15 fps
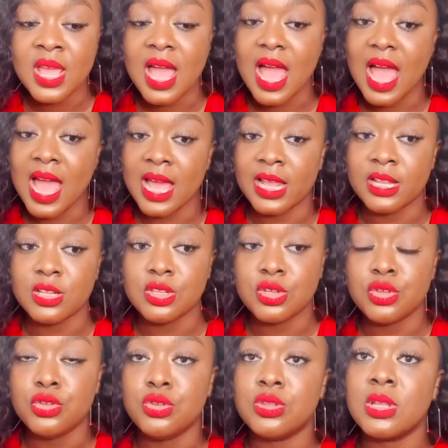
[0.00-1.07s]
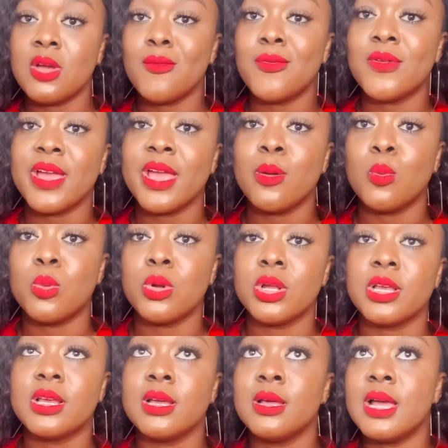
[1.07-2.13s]
and you now find work
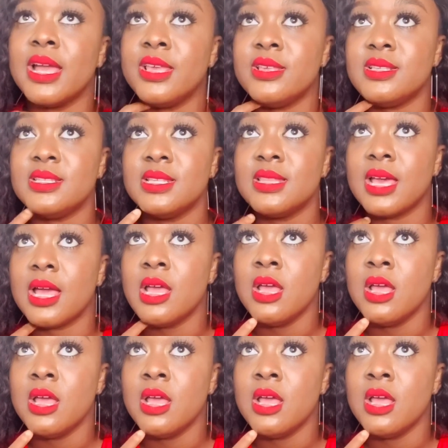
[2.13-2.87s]
and you see that